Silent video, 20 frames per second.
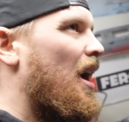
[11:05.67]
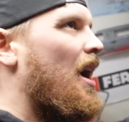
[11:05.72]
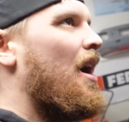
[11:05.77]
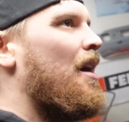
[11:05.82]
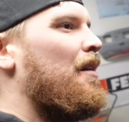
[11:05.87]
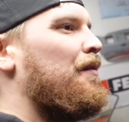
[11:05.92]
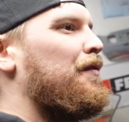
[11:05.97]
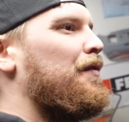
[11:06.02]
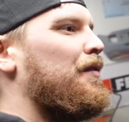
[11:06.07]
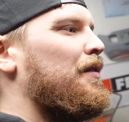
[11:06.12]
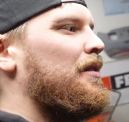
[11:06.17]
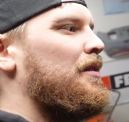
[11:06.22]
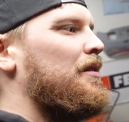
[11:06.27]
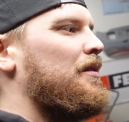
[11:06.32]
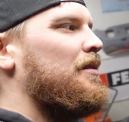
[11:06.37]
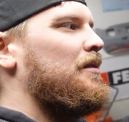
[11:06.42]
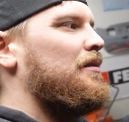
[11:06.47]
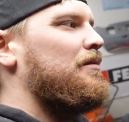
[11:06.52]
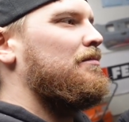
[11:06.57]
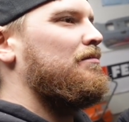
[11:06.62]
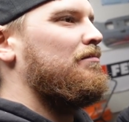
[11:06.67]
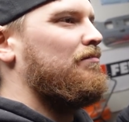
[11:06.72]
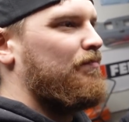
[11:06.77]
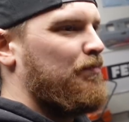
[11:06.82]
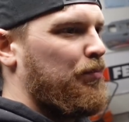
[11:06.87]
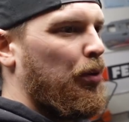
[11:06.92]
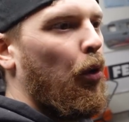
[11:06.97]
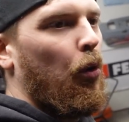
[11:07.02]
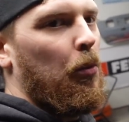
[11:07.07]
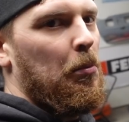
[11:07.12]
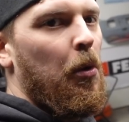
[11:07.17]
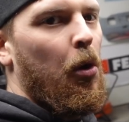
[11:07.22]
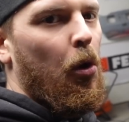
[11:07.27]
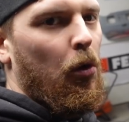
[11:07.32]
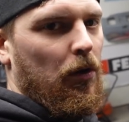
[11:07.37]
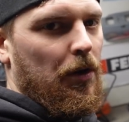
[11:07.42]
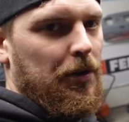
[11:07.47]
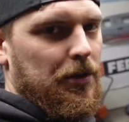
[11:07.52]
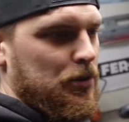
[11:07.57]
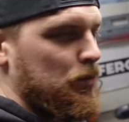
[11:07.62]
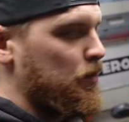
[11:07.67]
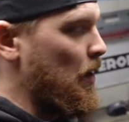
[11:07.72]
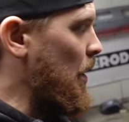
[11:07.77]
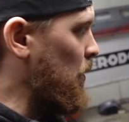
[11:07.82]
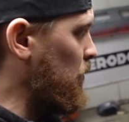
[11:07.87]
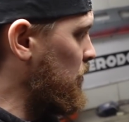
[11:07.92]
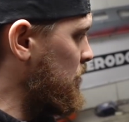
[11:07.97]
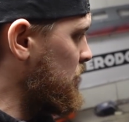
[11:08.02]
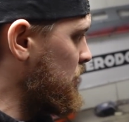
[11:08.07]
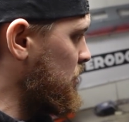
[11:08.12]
I've put more on as well.